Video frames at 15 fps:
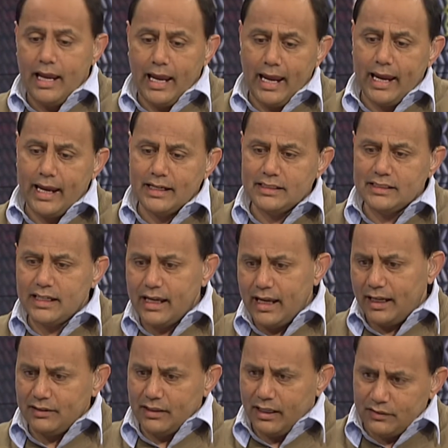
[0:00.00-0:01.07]
And
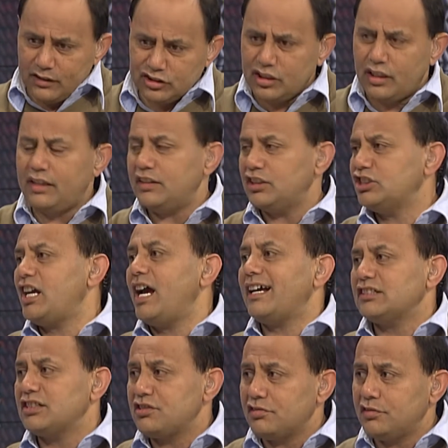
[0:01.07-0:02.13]
the
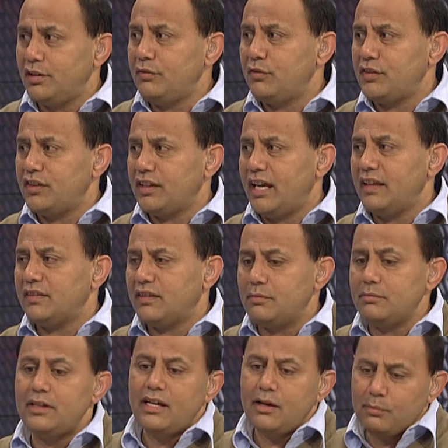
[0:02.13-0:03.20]
Sharks threw everything at
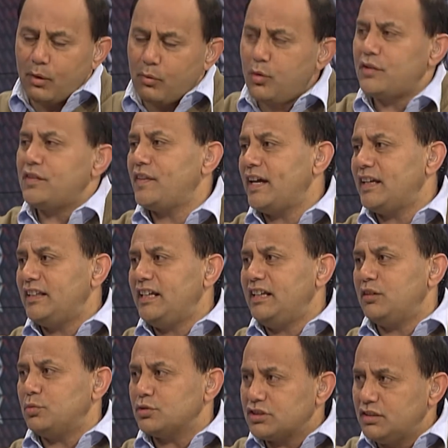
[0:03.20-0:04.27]
them. But what they
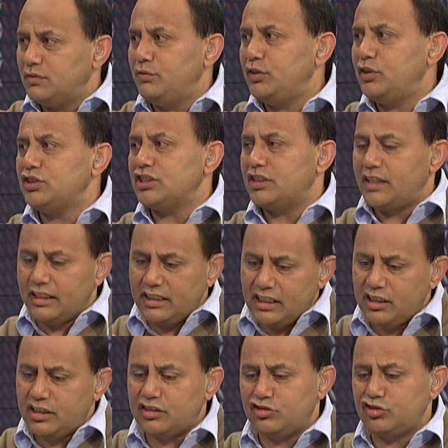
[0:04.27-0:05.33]
needed was conversion. They
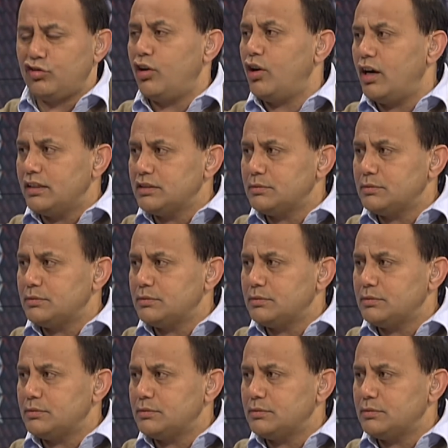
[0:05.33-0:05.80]
needed a try.